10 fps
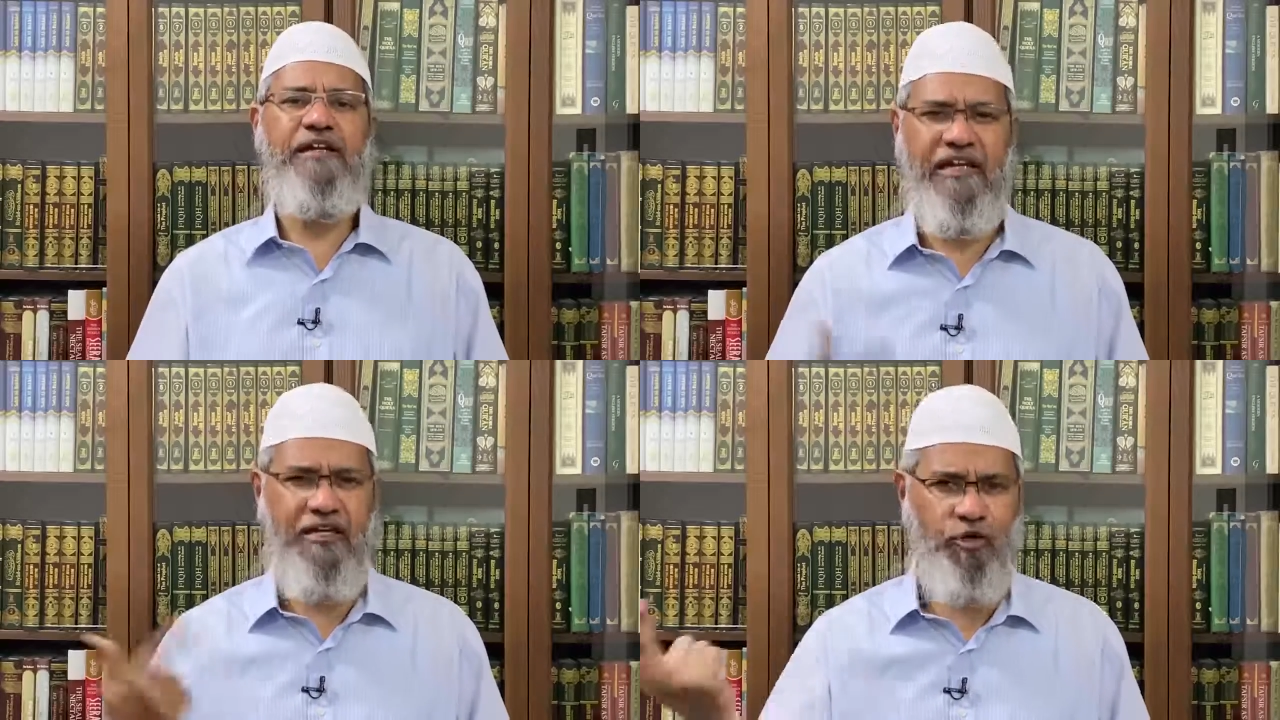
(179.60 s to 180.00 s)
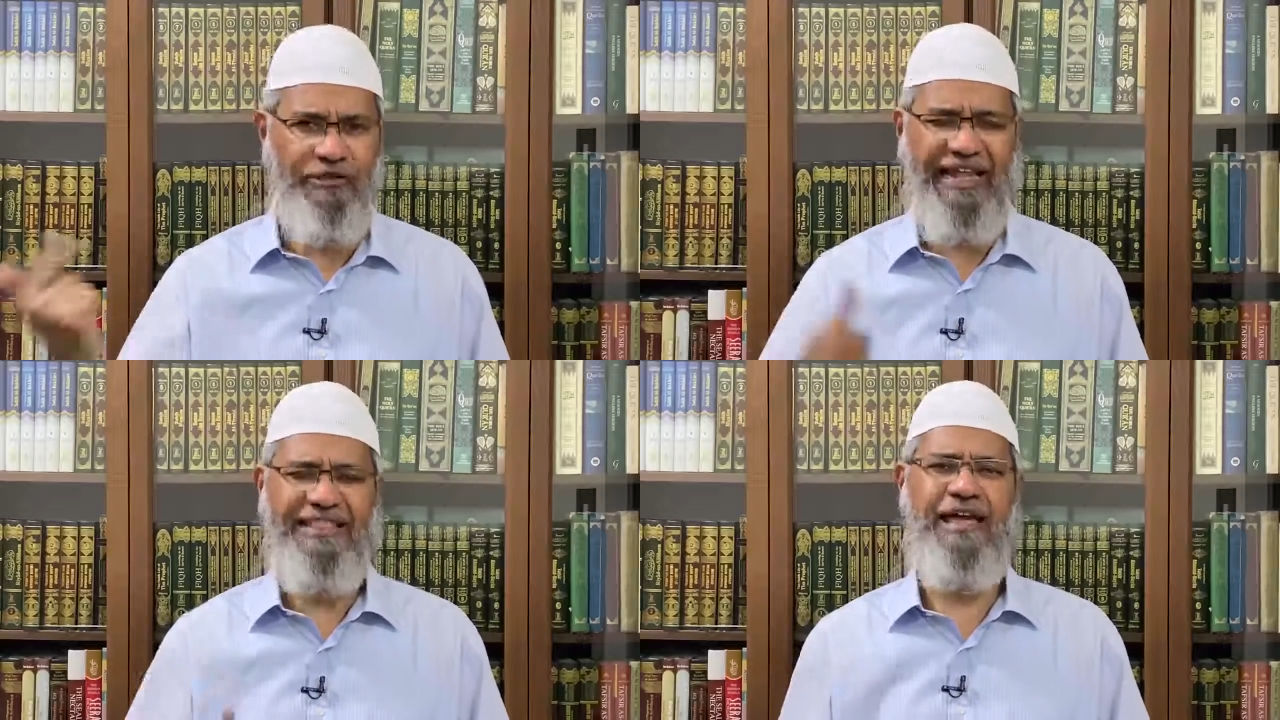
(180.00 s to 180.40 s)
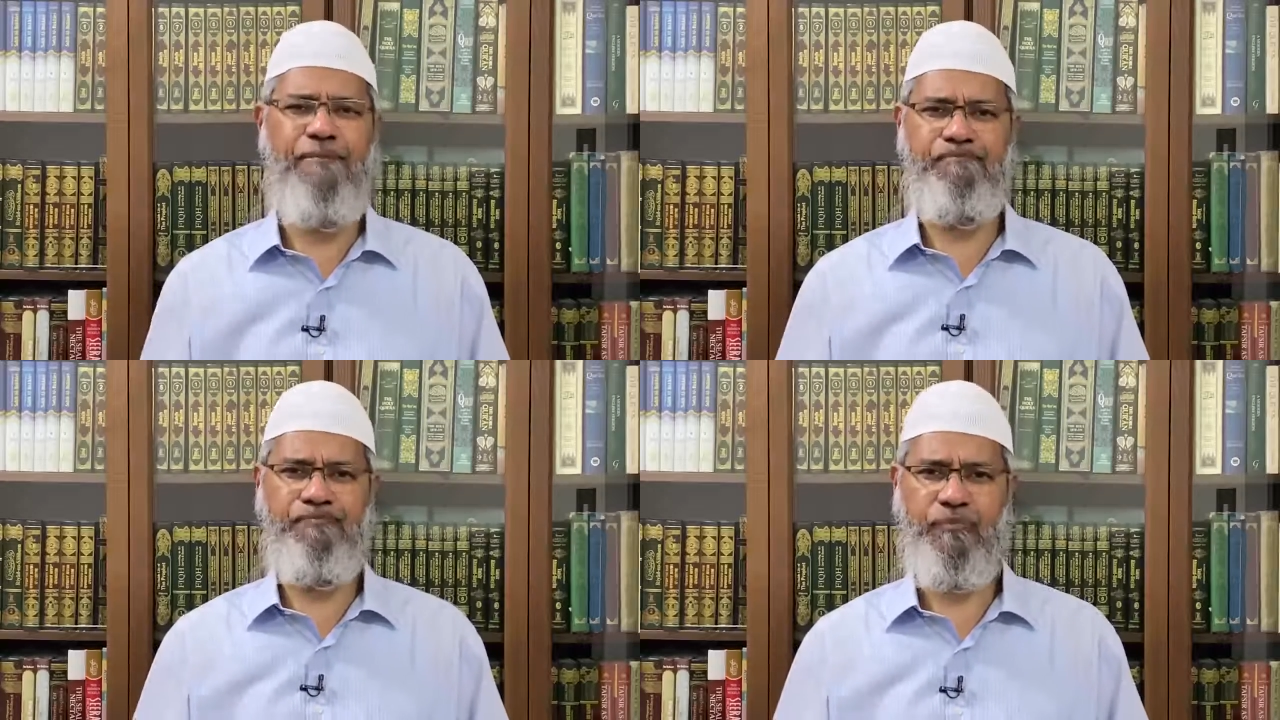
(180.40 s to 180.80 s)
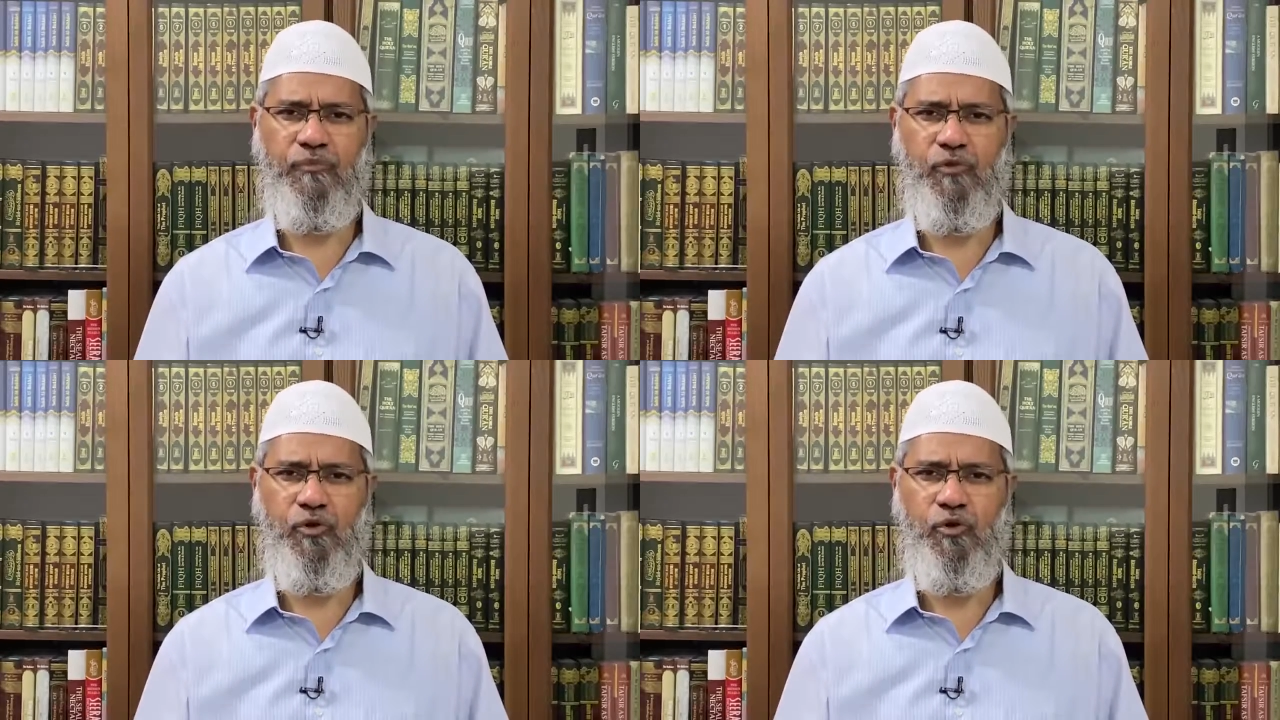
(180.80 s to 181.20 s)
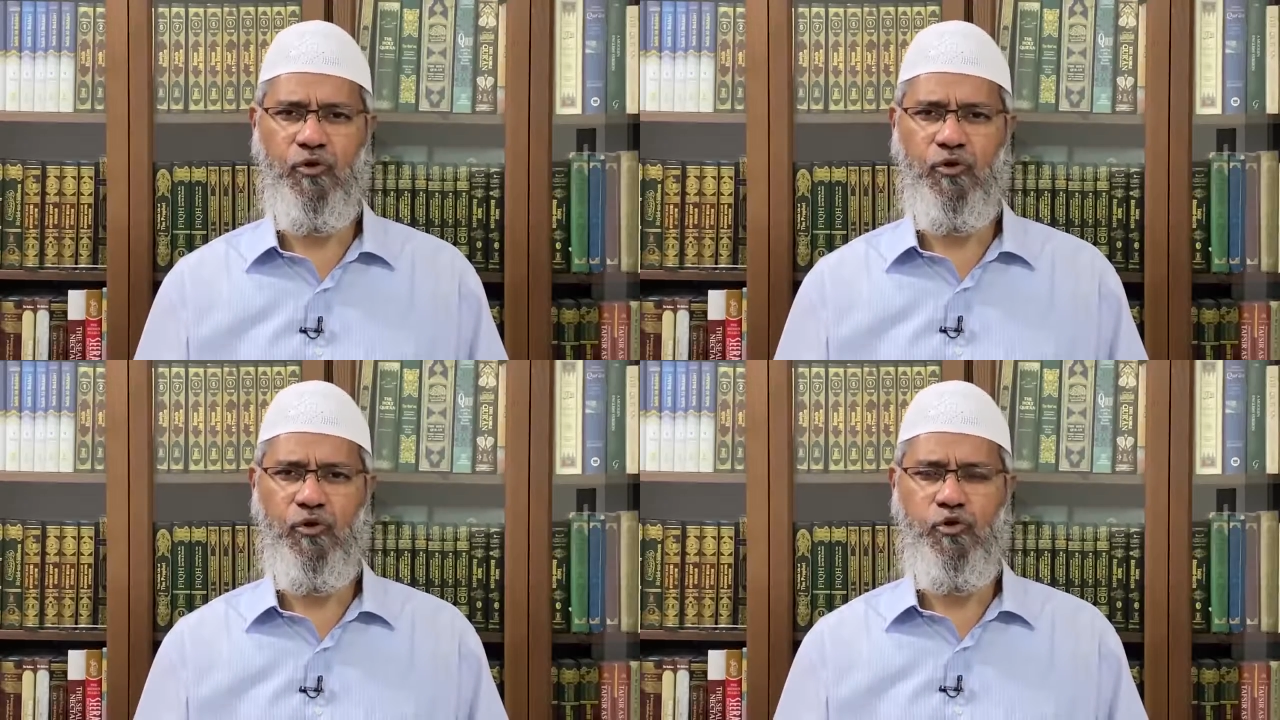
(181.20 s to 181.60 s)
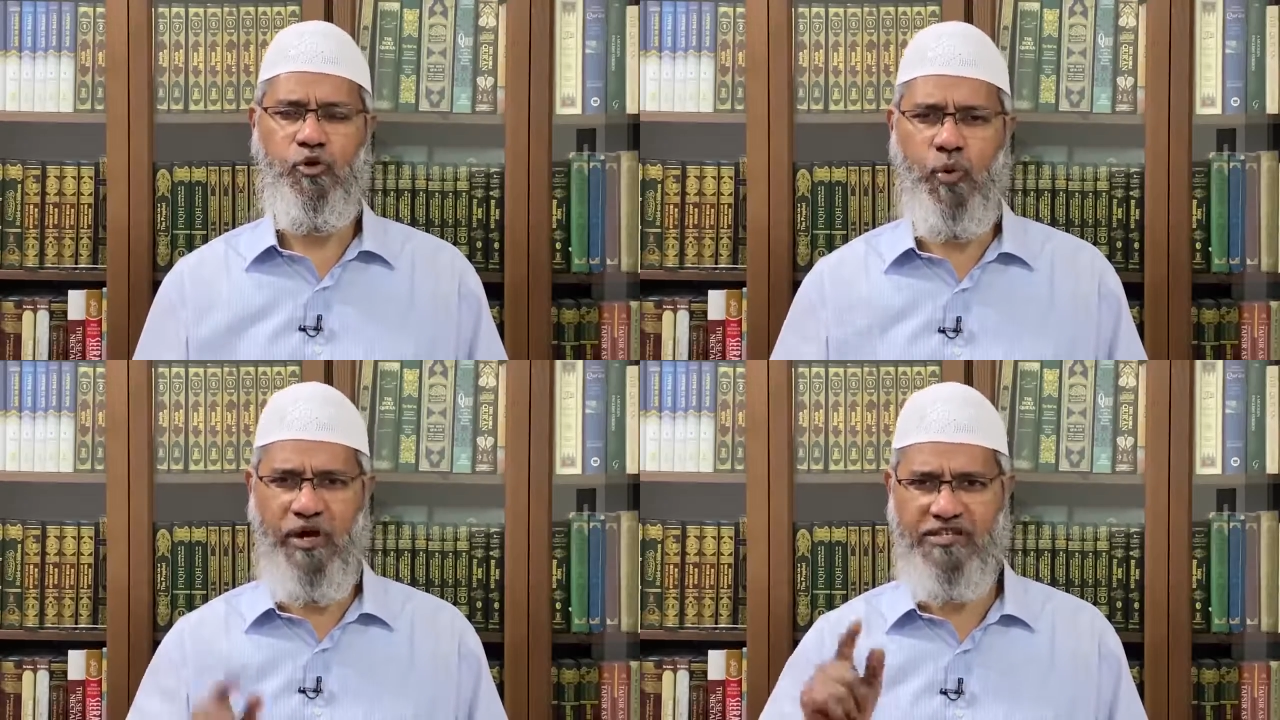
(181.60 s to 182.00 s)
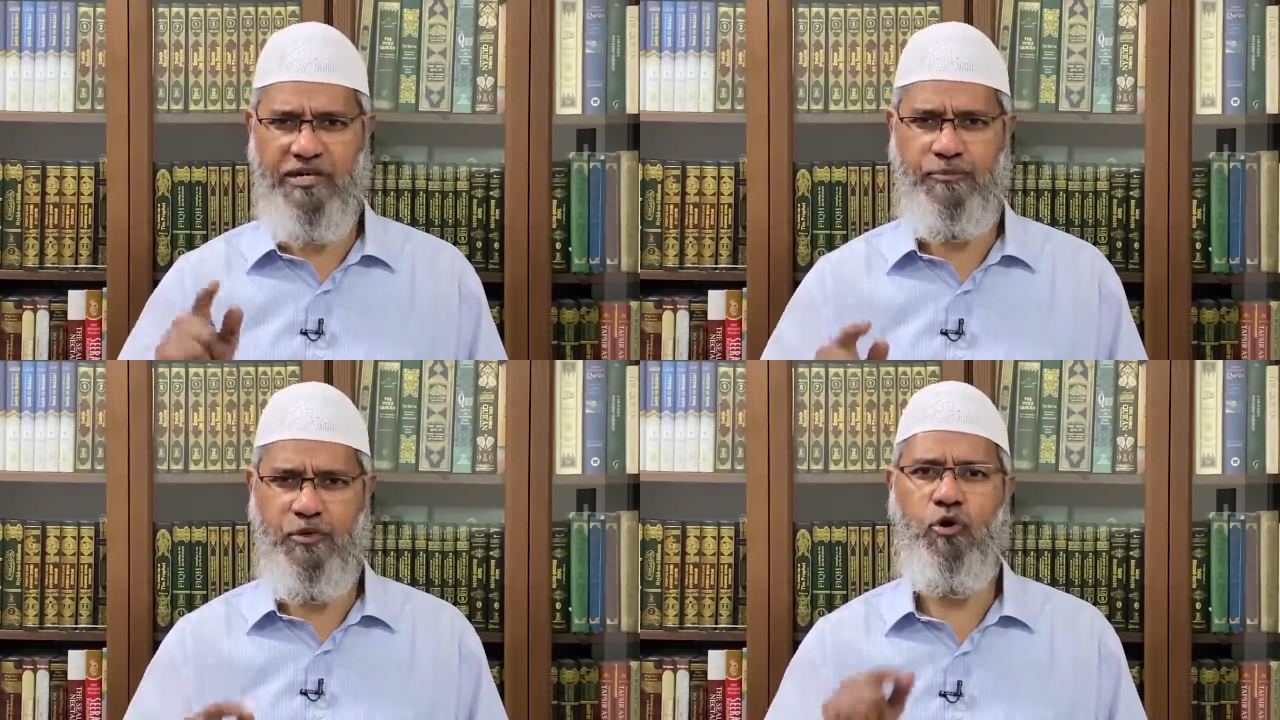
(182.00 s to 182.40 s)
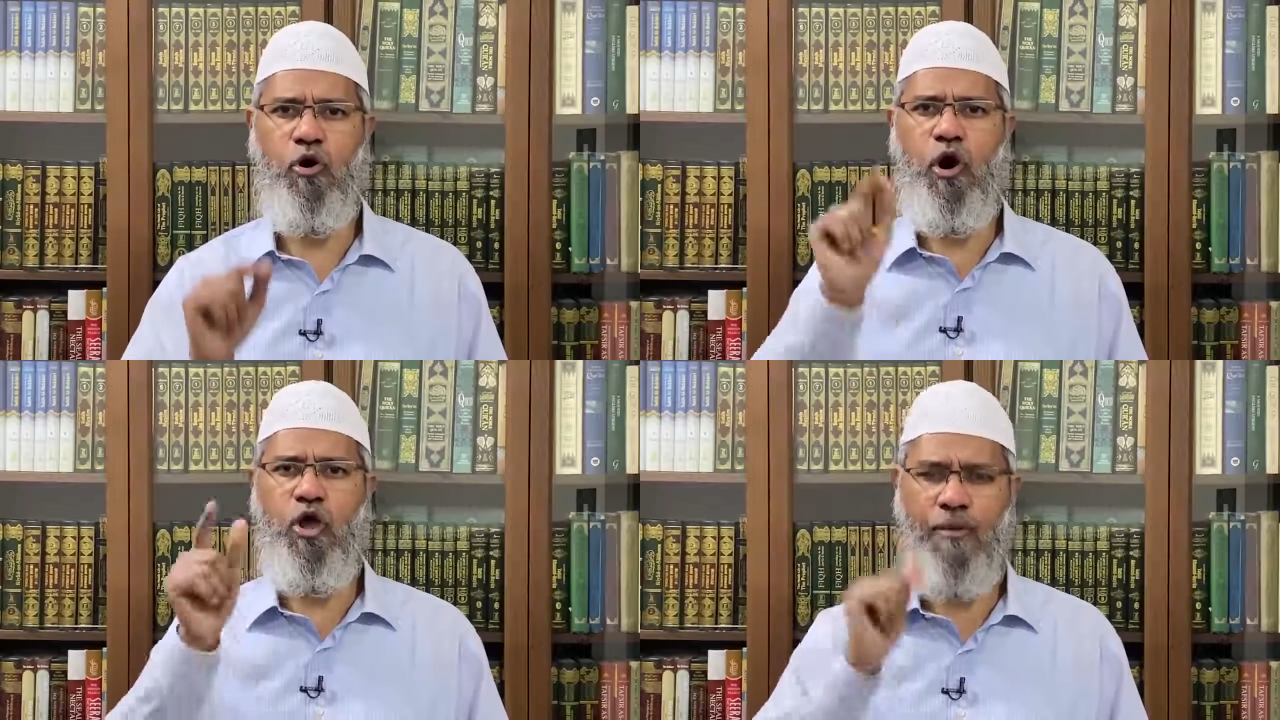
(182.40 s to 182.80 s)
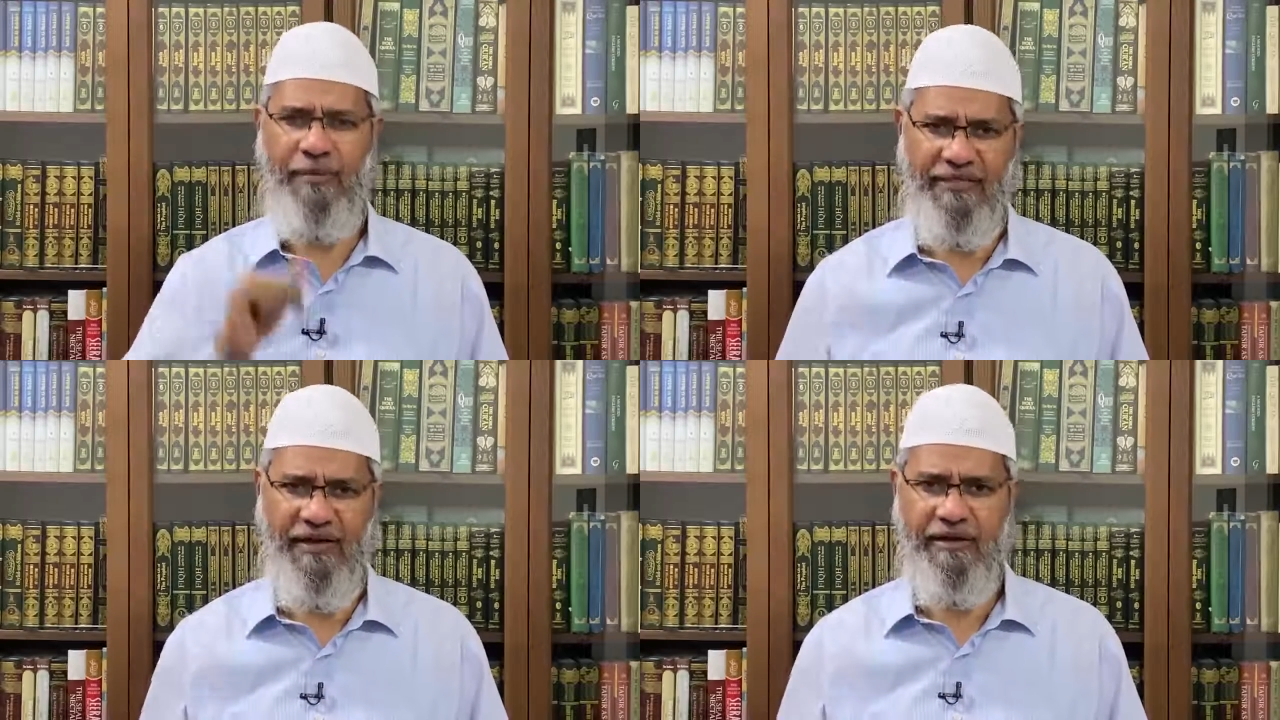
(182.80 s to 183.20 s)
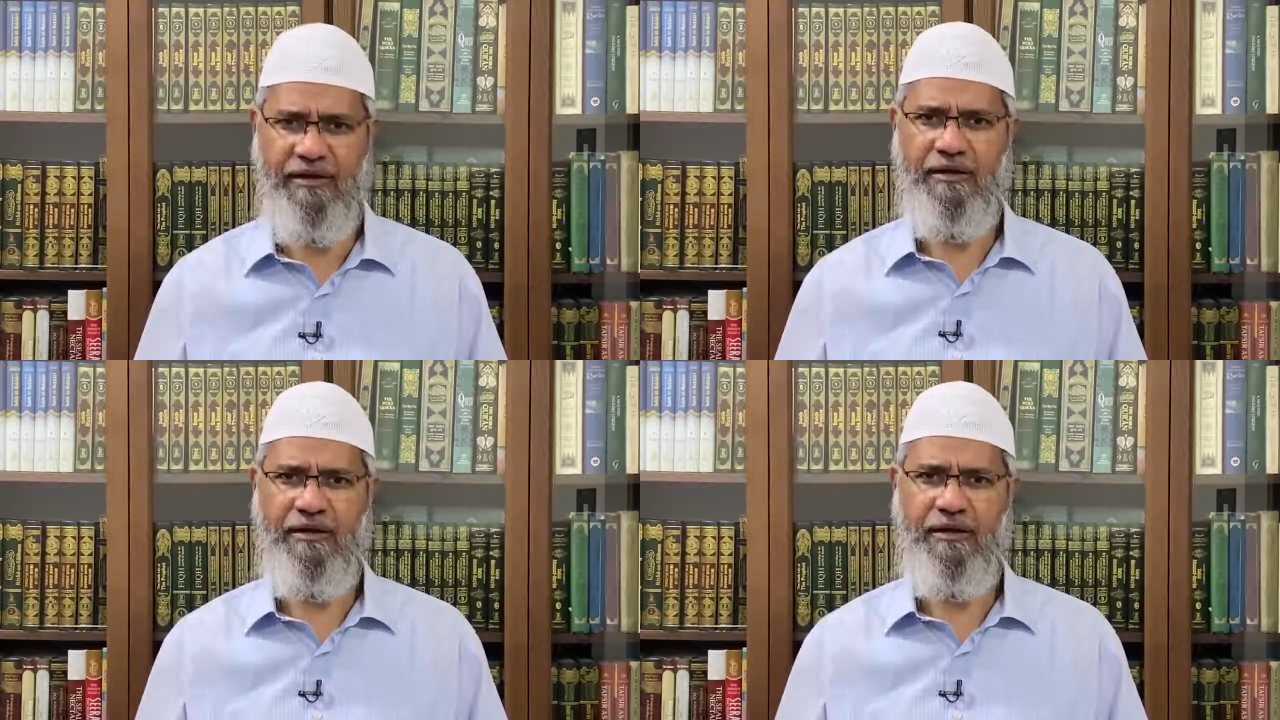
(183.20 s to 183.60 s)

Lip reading: did you tell them to worship you or your mother